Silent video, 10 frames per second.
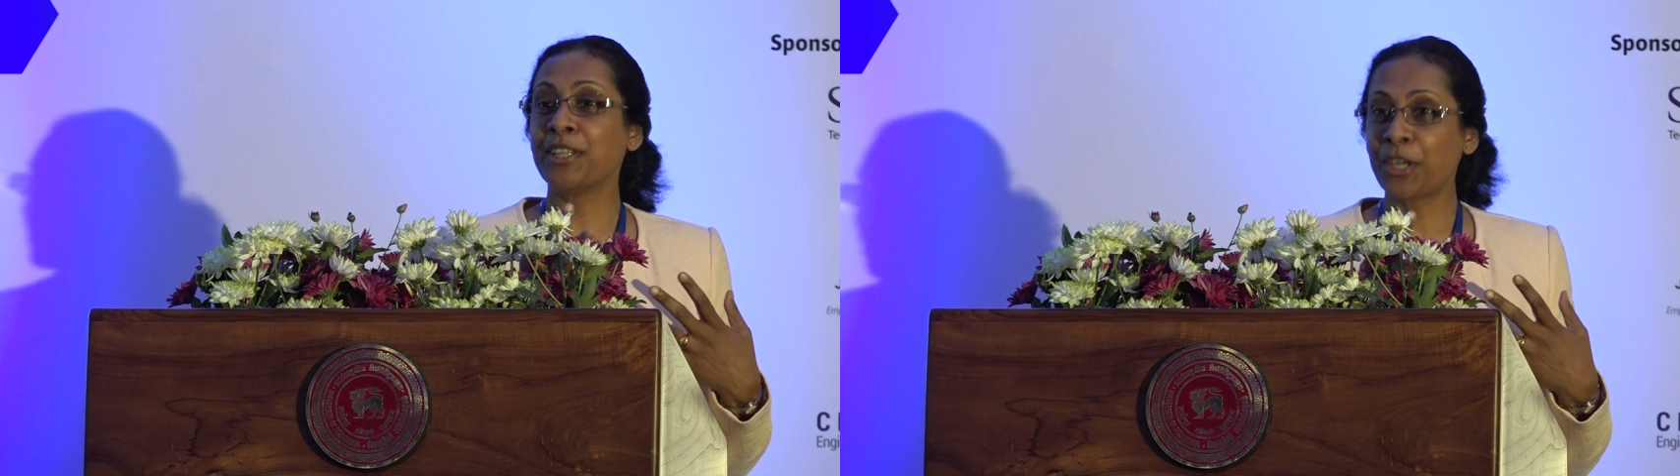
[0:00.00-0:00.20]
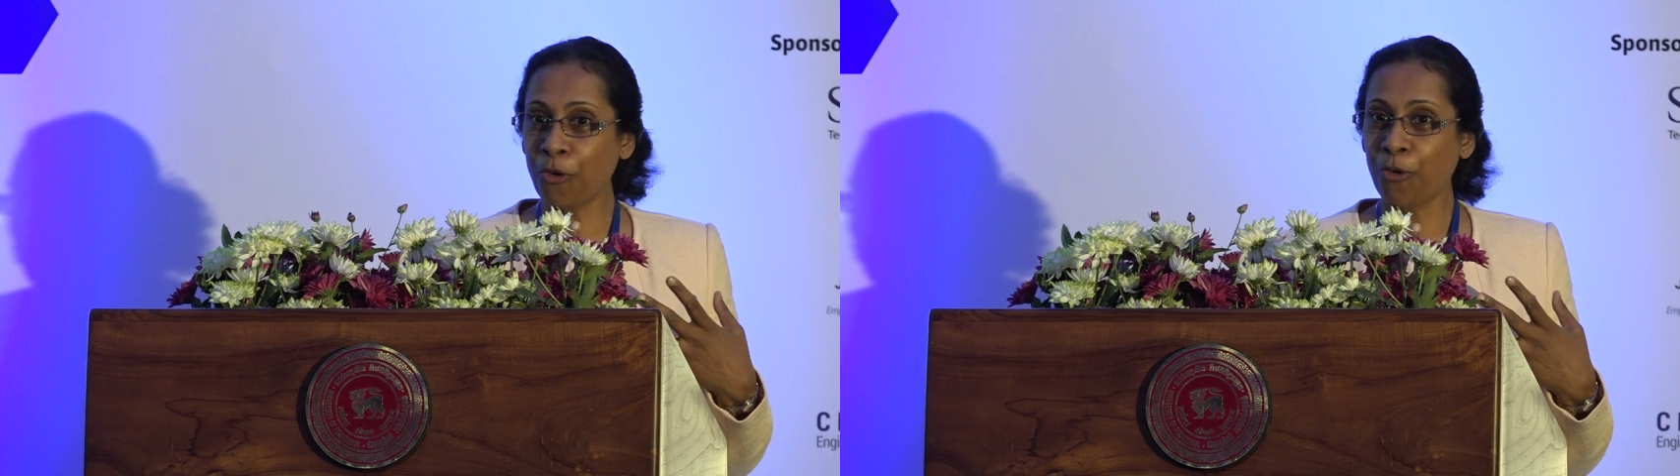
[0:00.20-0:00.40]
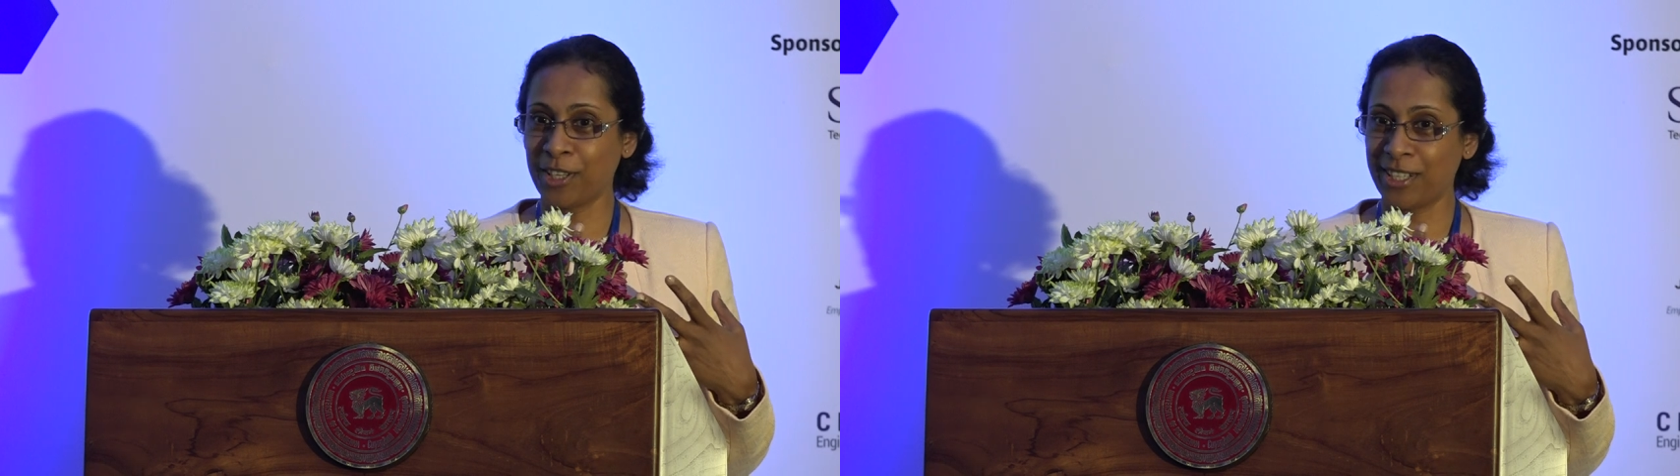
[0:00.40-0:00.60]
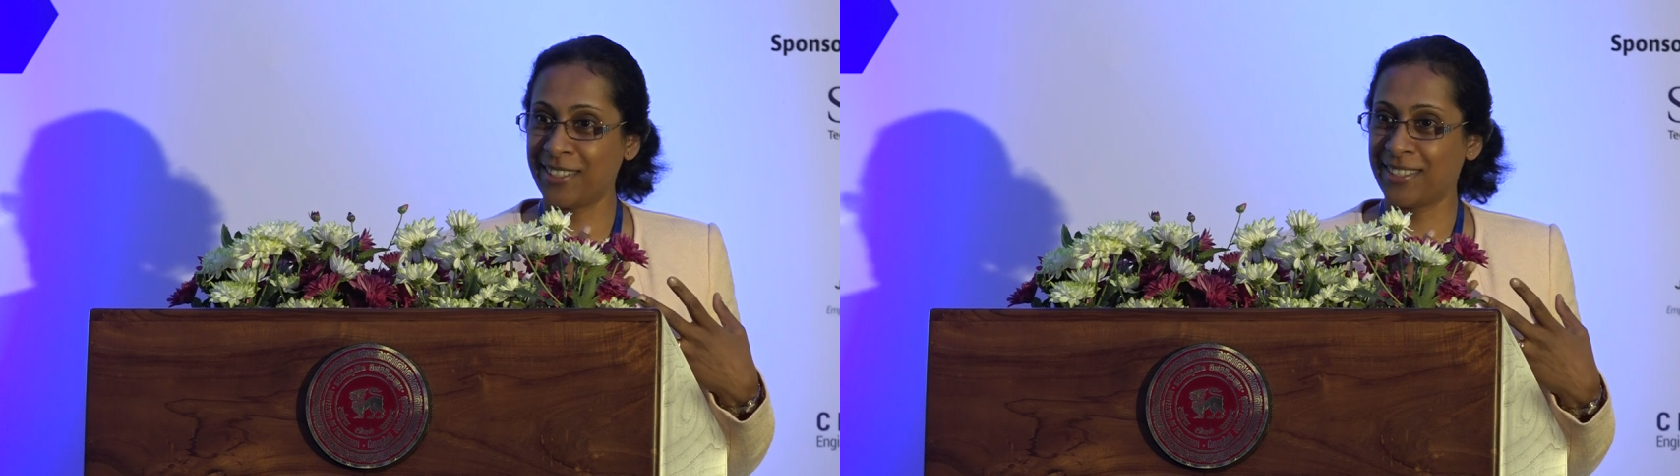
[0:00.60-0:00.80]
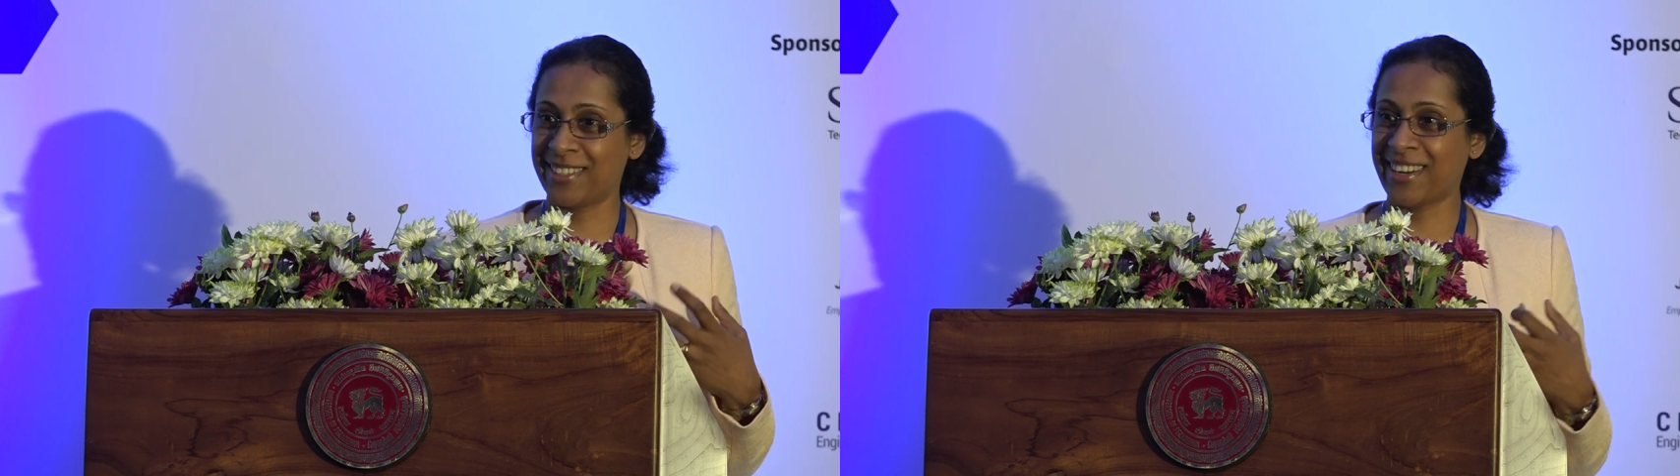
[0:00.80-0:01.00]
the road,
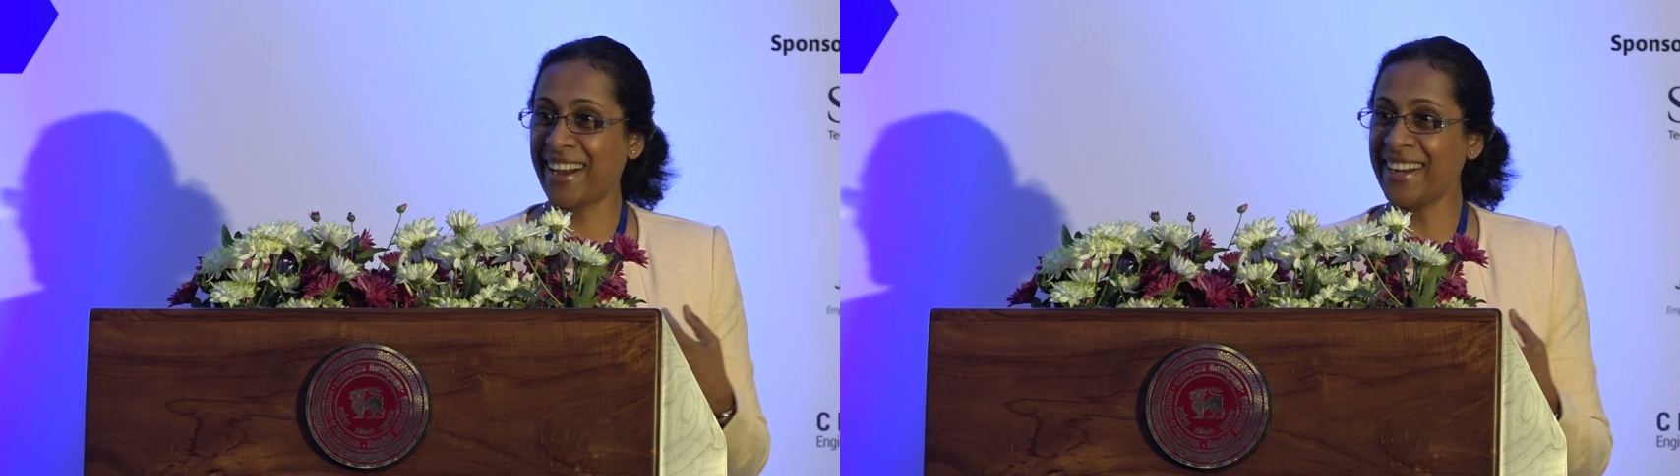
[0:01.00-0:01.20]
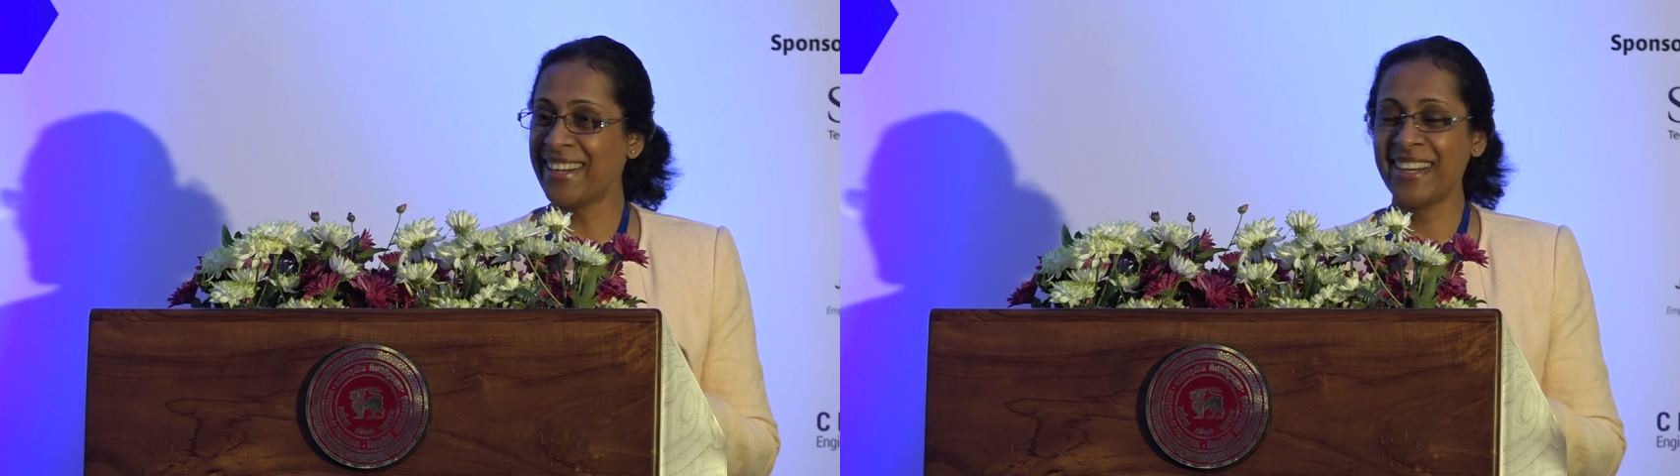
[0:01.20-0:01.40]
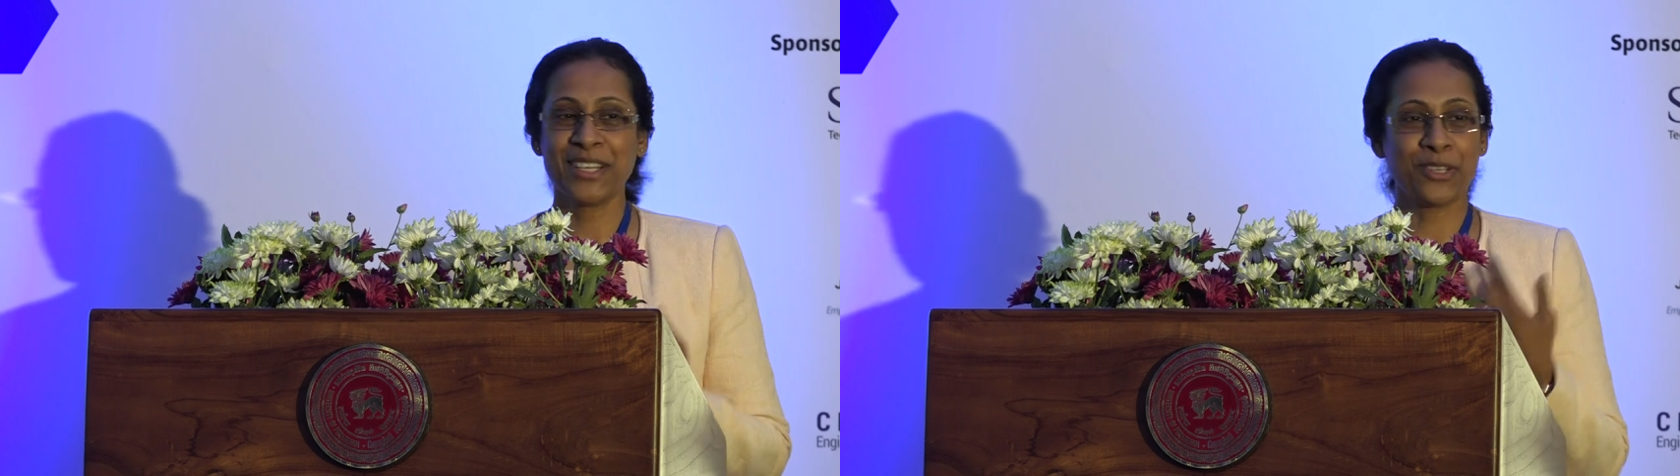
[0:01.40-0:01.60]
right?